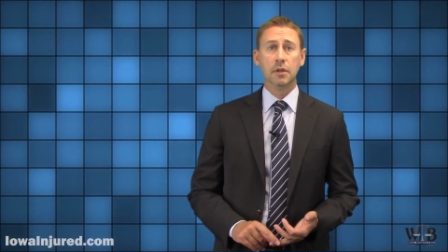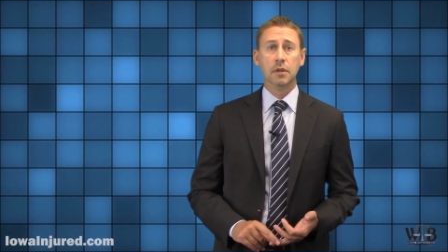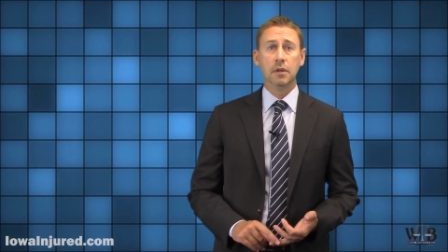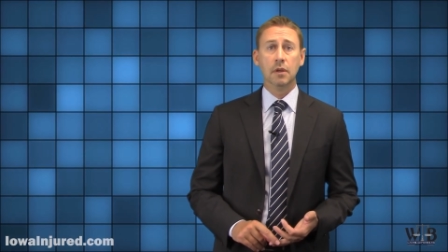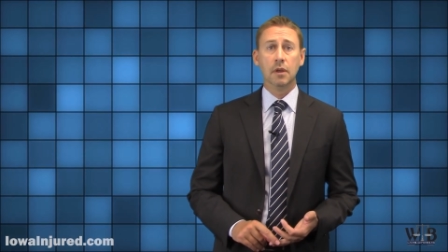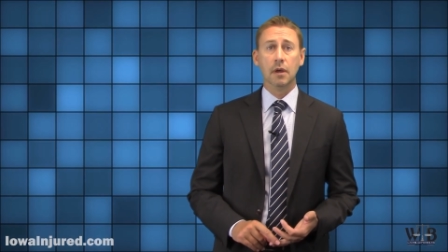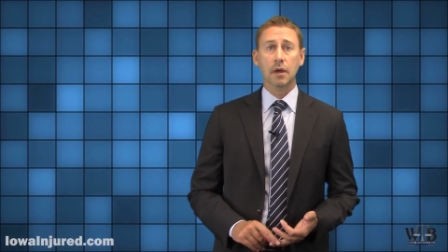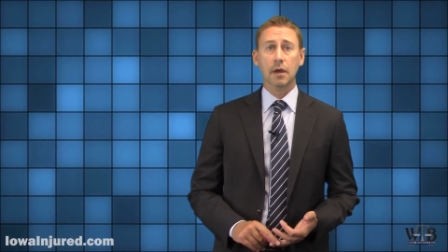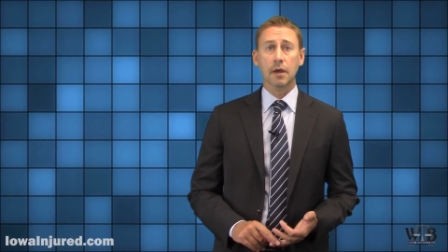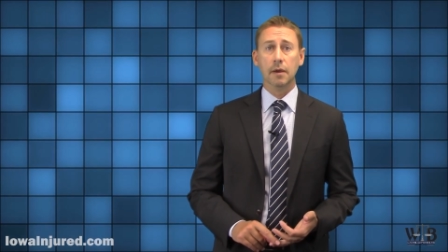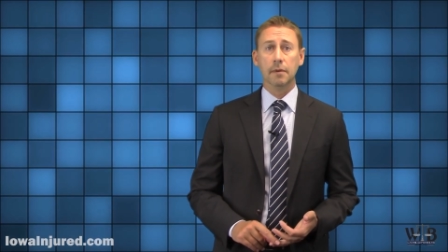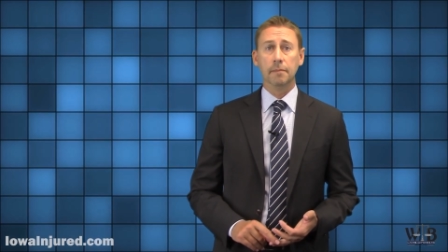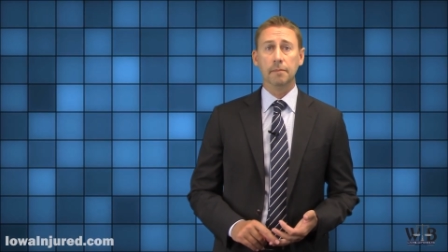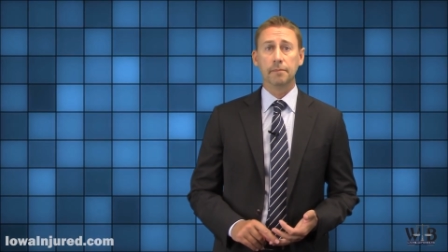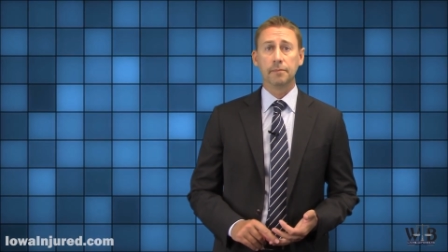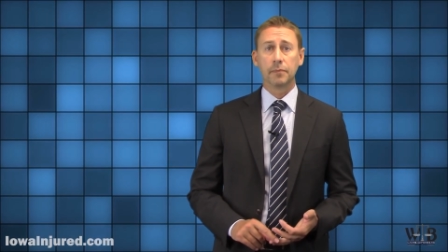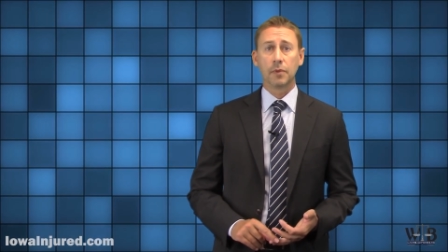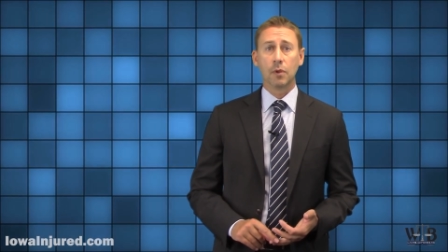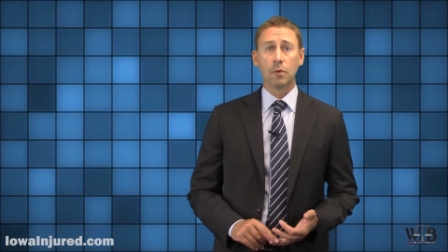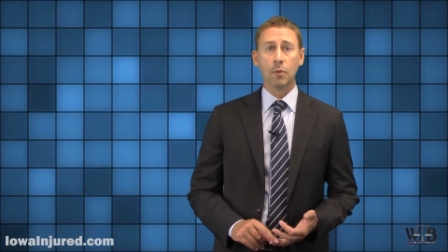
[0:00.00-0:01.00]

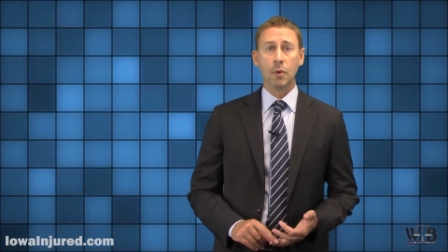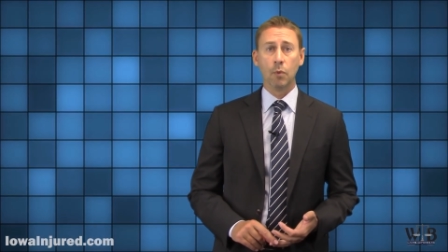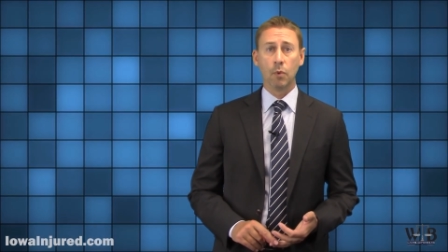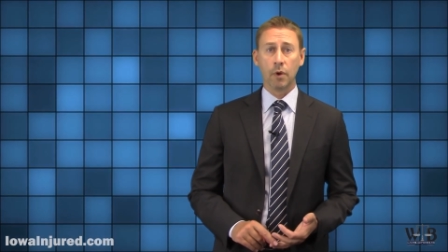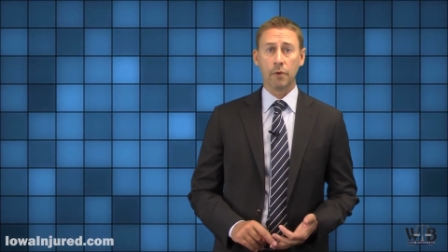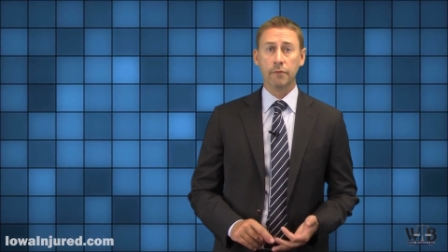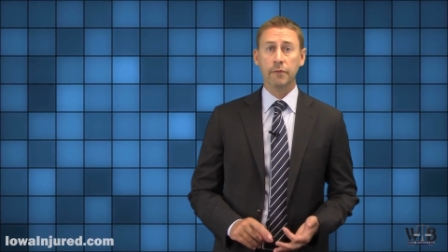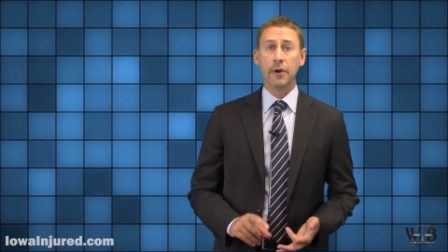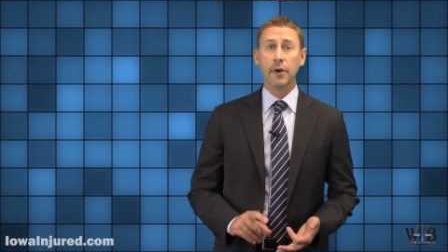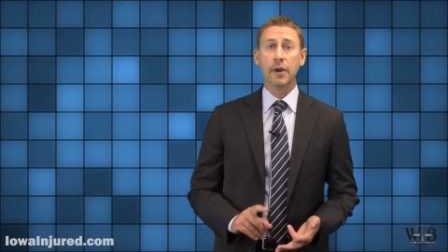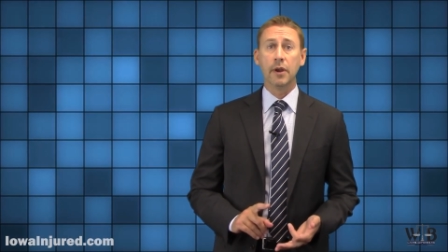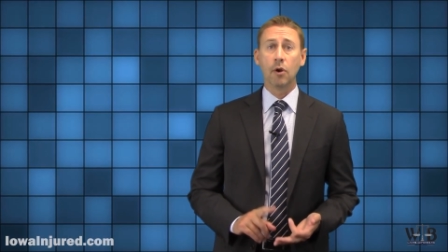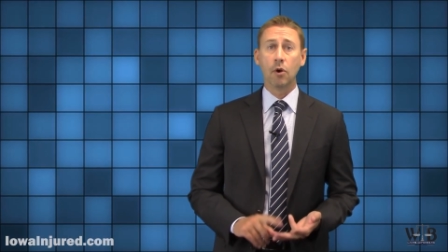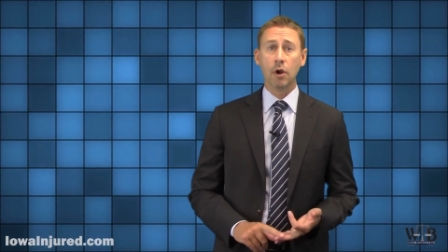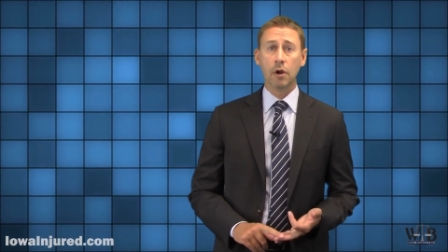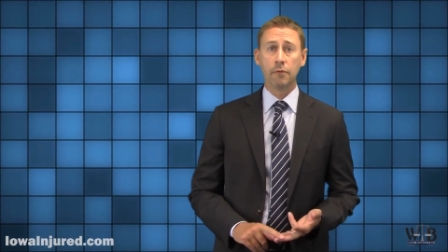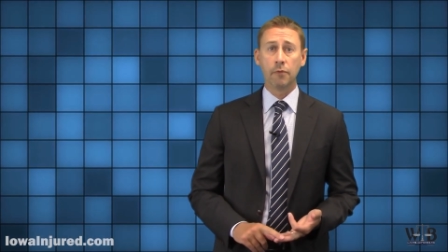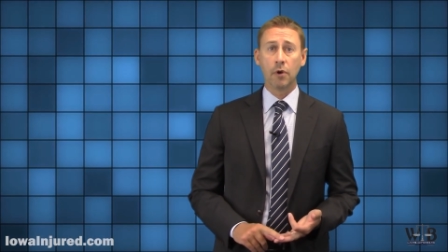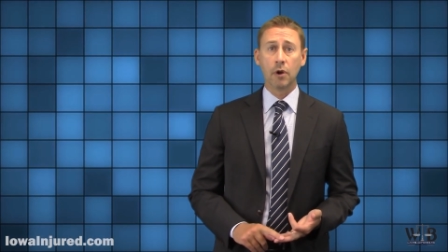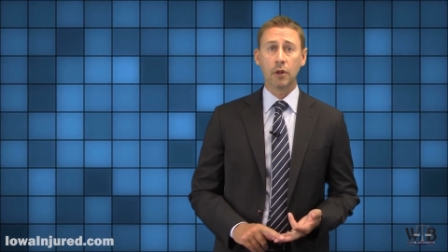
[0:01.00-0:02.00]
We work very
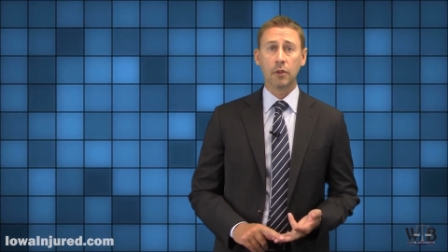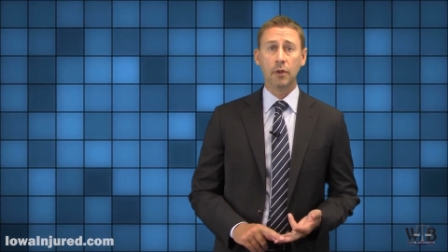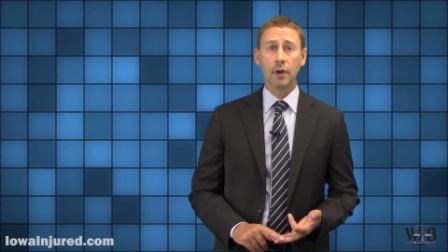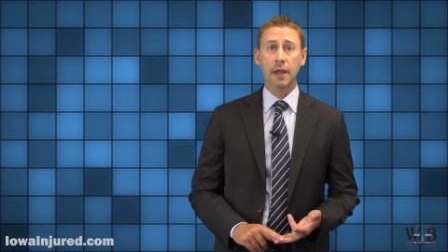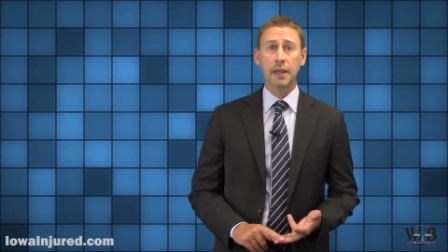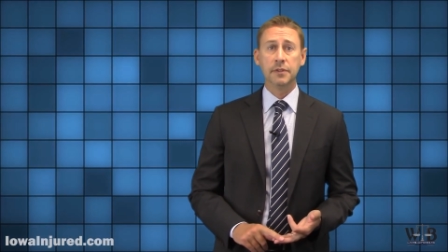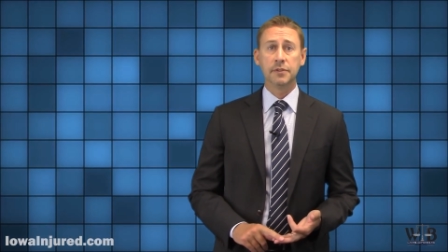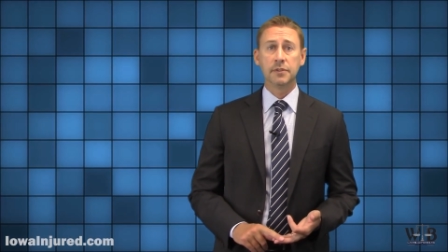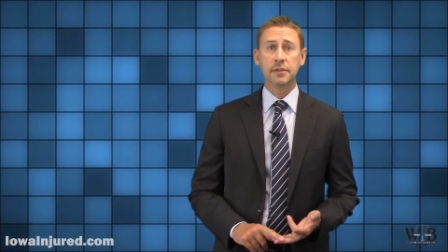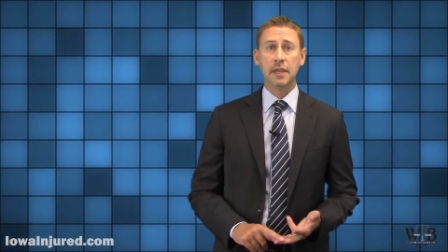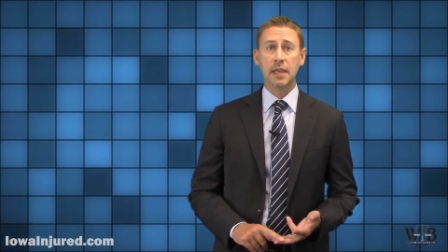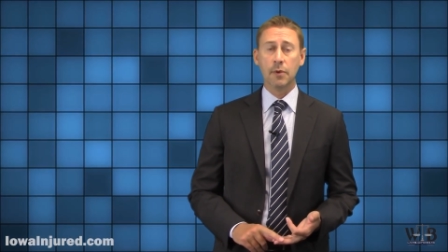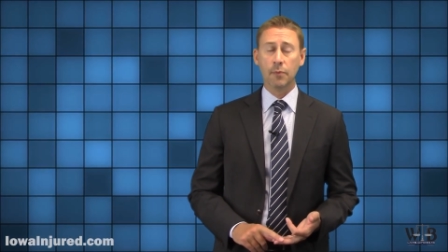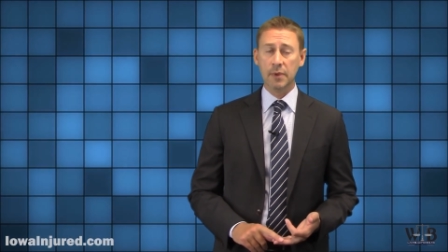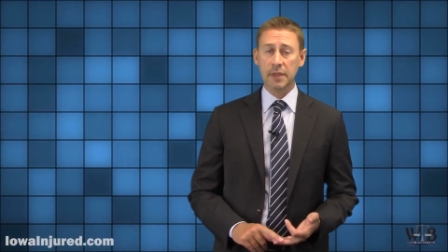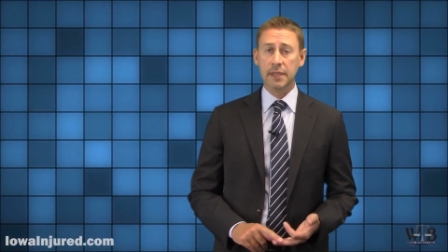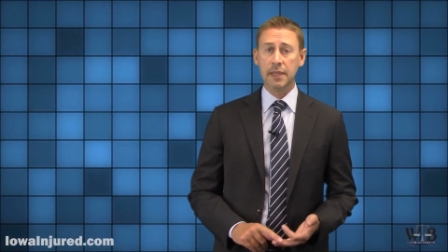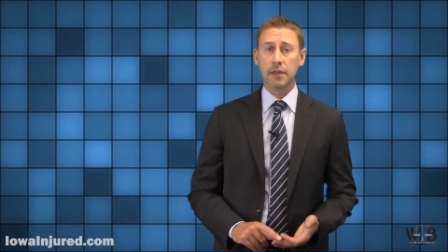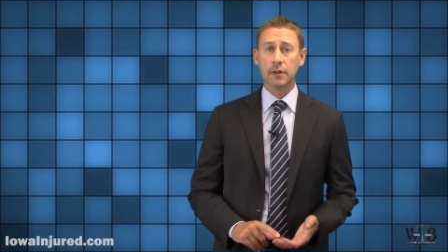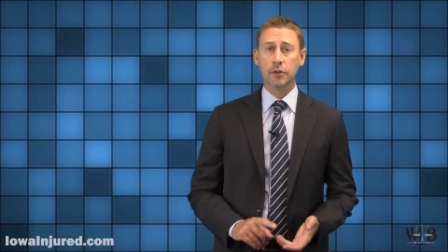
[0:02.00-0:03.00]
hard for our clients, and
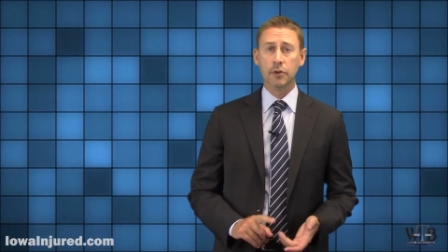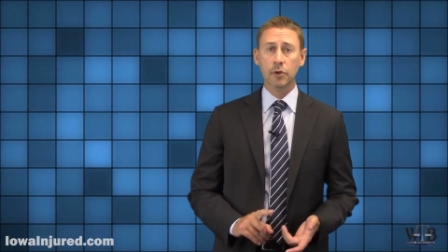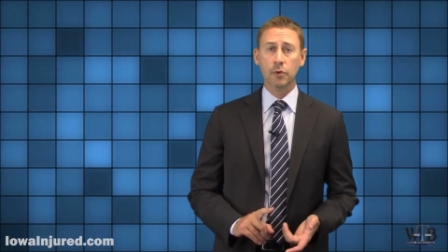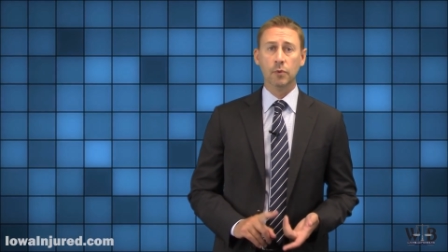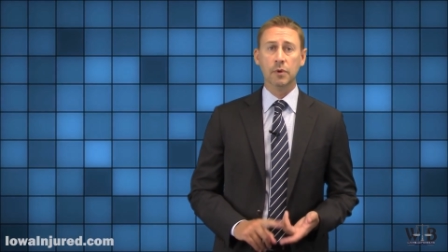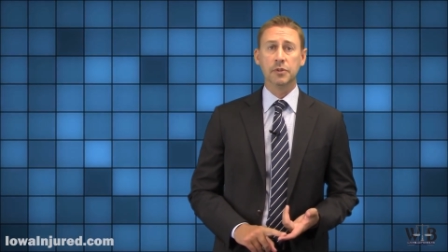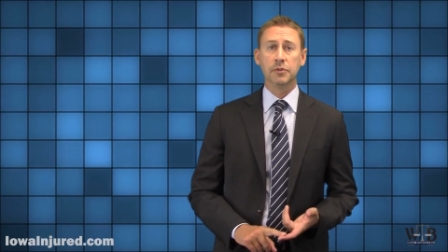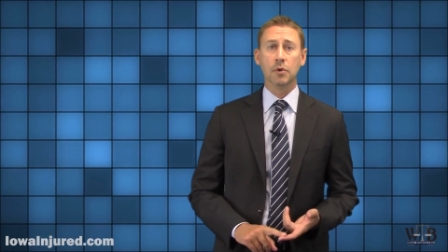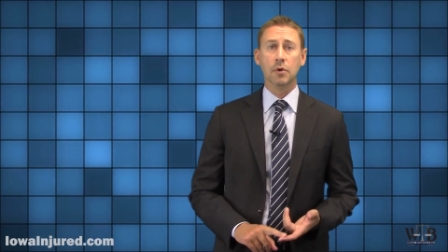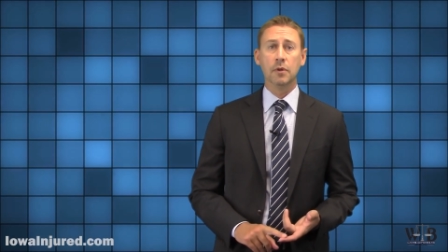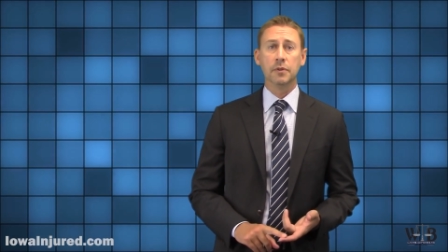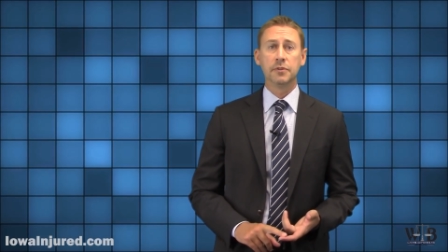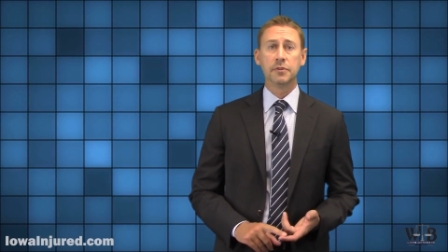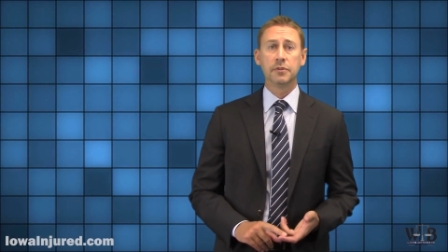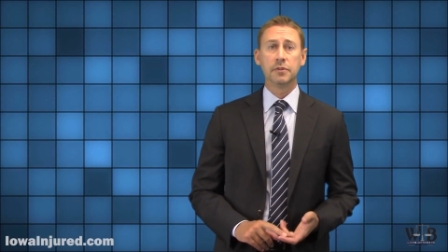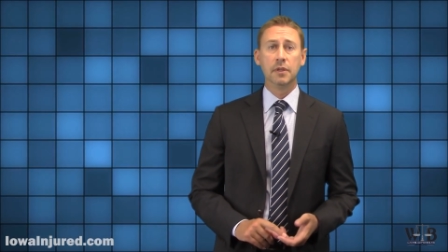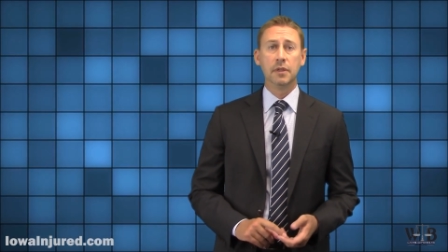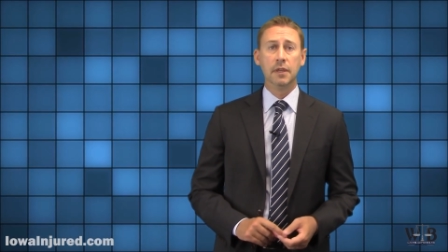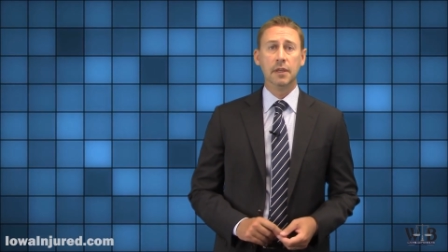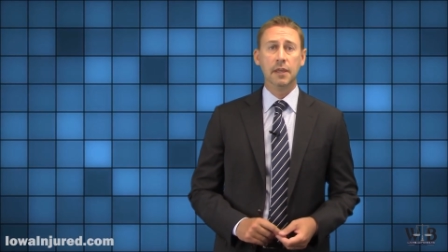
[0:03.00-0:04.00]
we get good results.